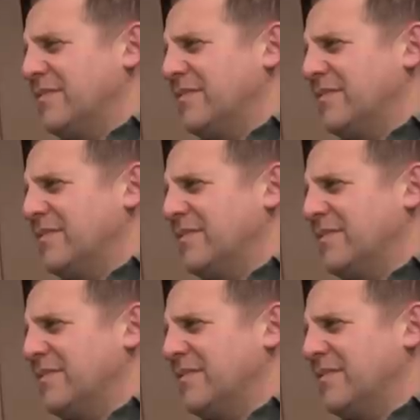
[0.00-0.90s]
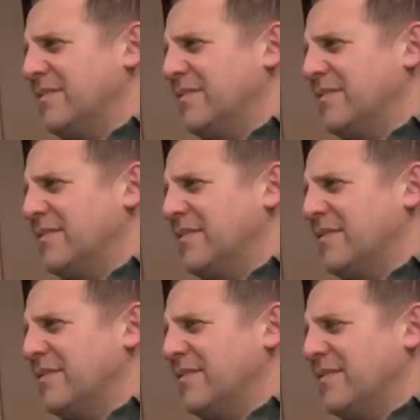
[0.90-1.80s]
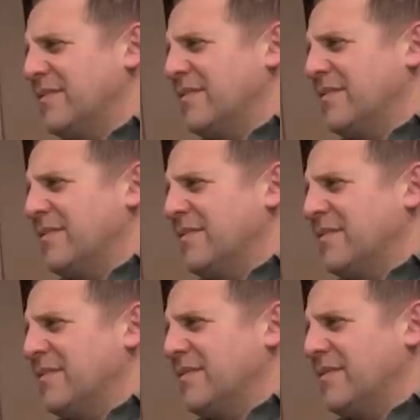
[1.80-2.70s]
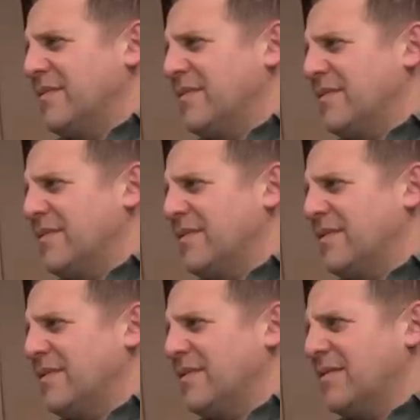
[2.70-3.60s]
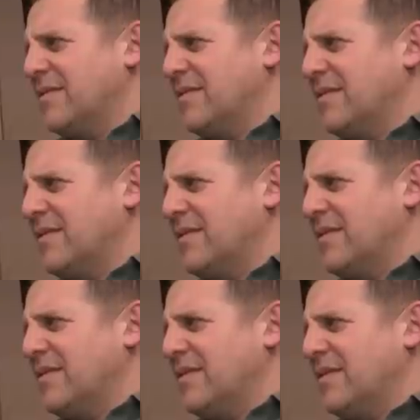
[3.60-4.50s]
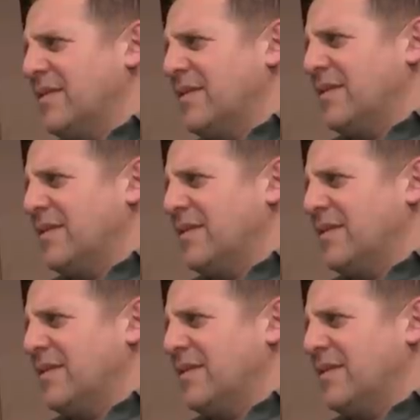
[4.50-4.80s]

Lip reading: No words are spoken by the person on screen.